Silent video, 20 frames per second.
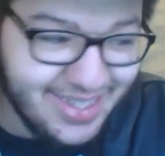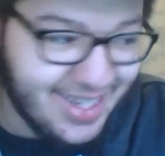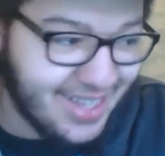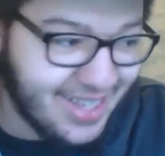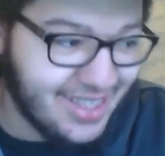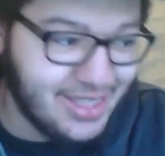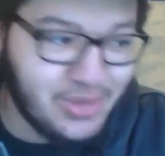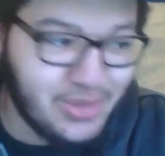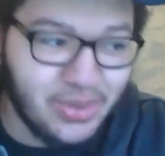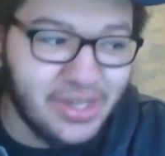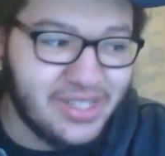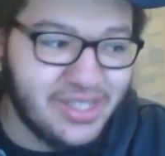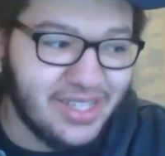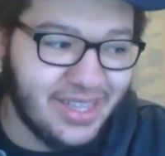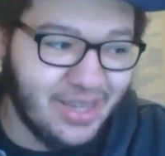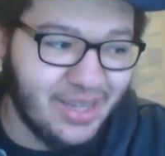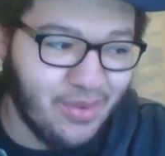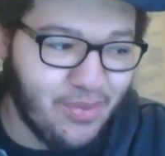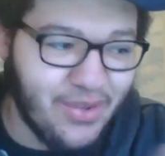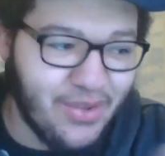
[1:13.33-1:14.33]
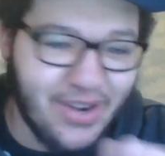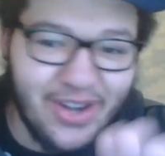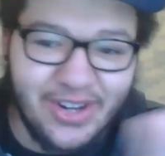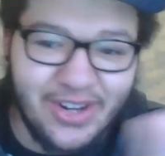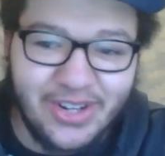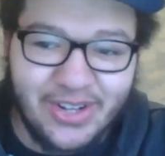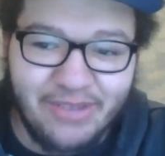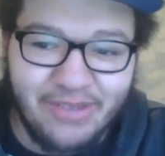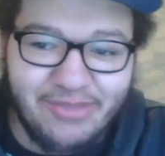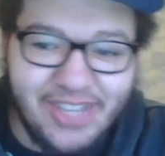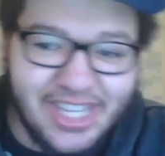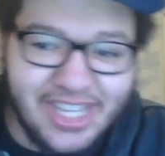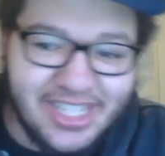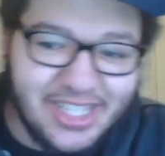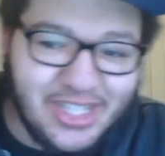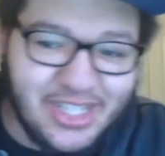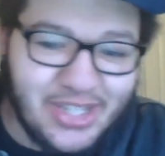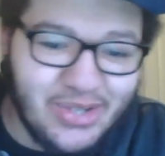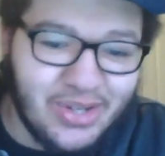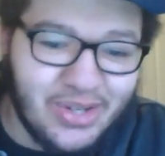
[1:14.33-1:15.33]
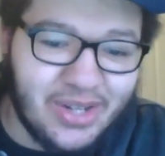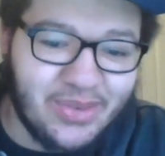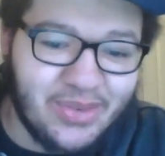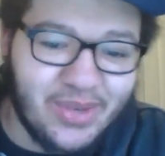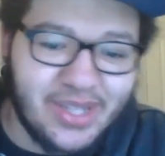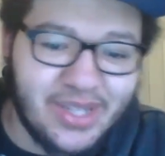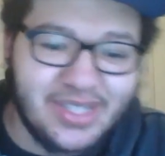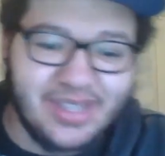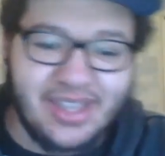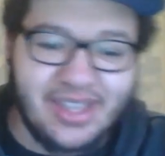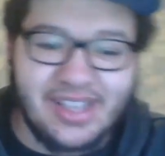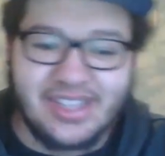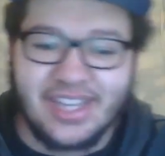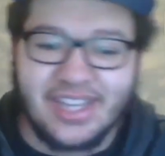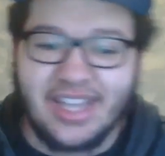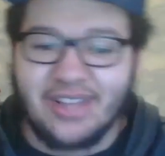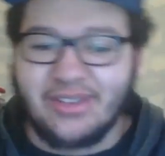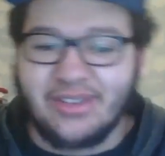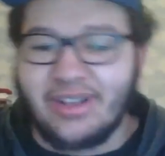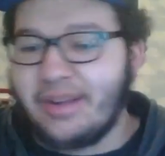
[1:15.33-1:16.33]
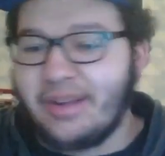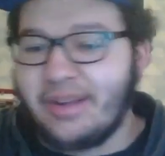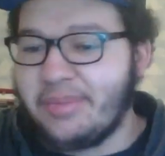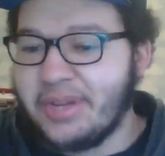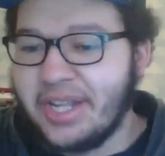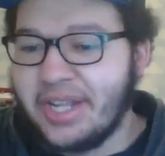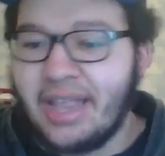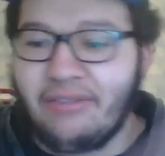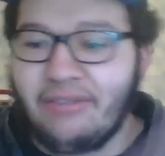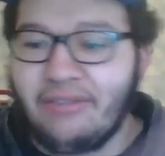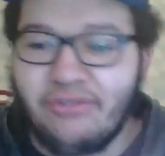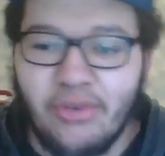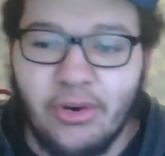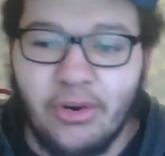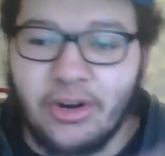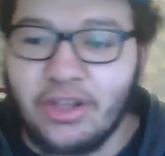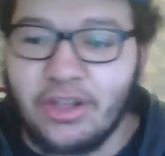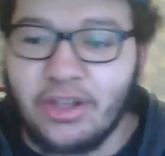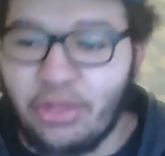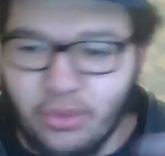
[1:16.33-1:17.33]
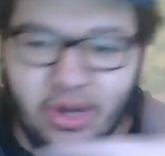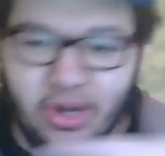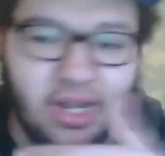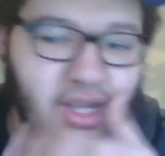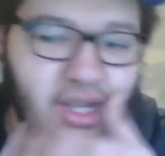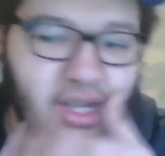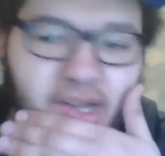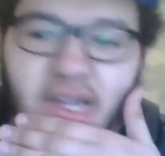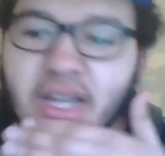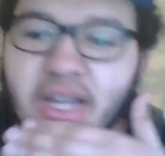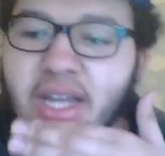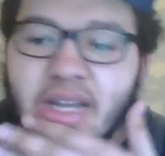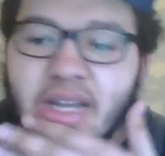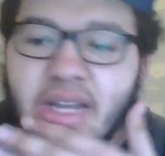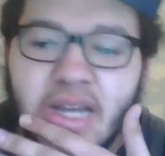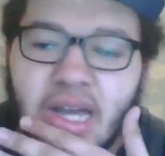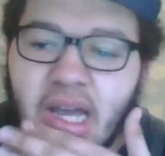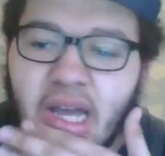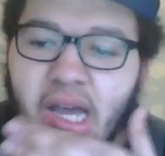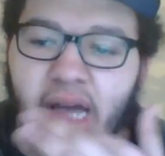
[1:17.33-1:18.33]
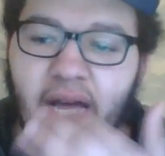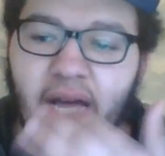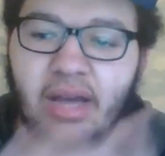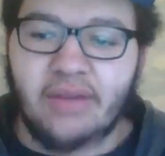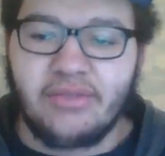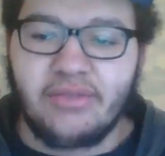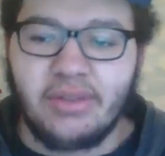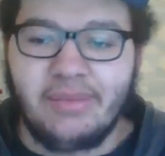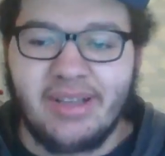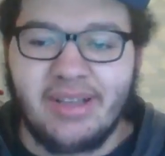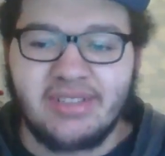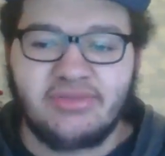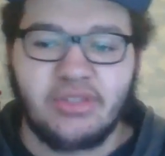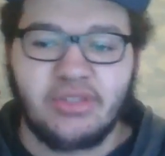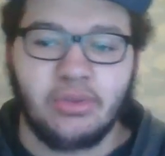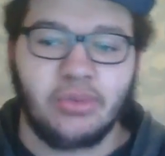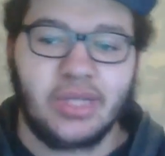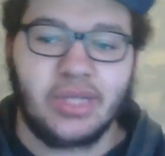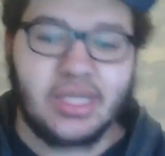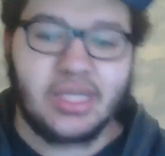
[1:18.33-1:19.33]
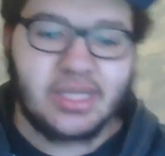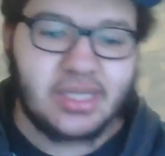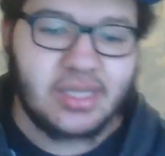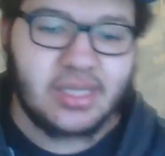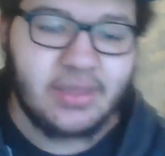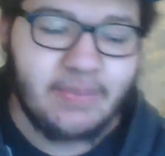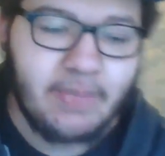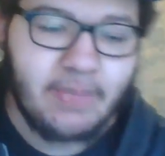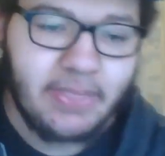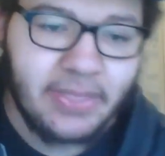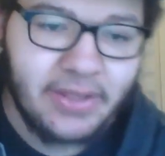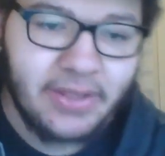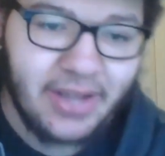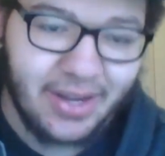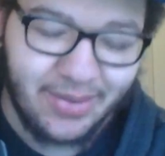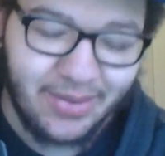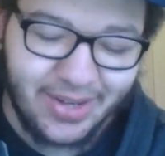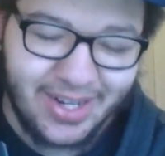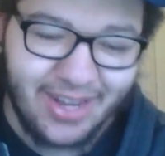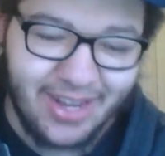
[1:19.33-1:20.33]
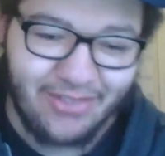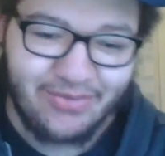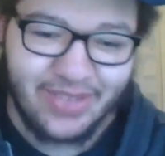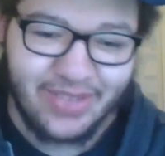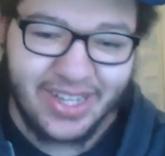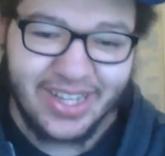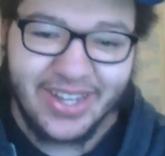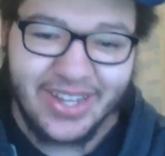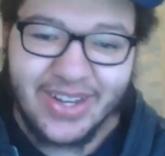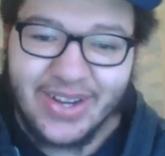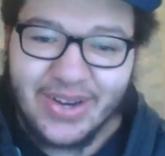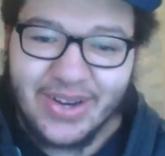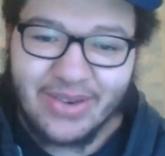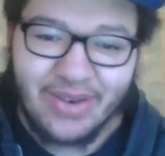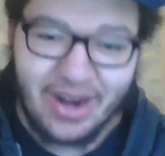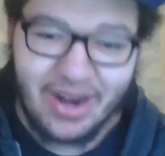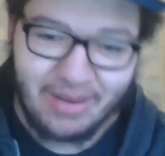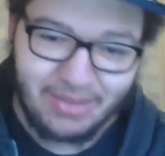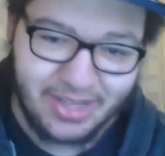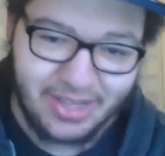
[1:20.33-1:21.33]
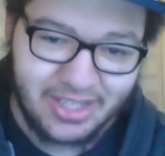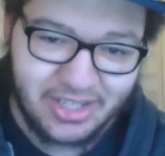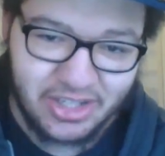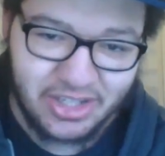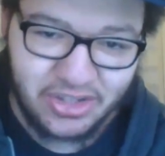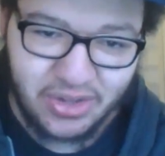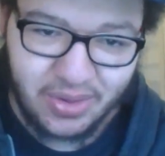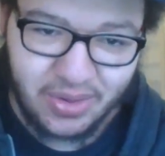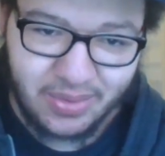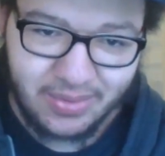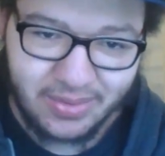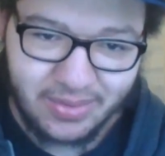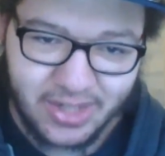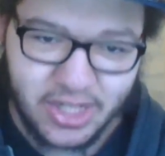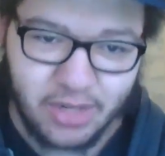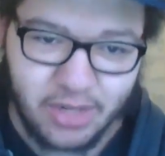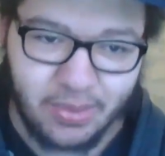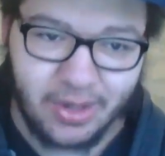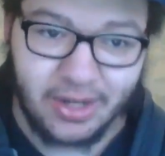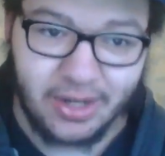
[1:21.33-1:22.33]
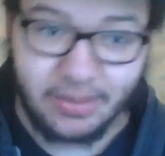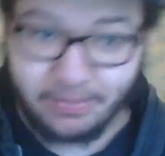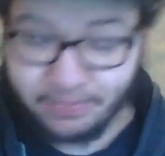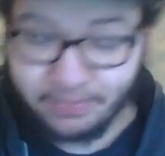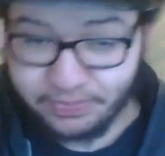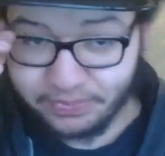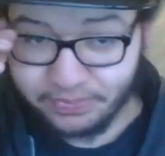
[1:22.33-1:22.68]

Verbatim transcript: At least recently, we've been on a good decent streak recently. so It's either like I've been getting like four to three uh, for the past few weeks. Anyway, enough me rambling. Let's just jump, jump right in.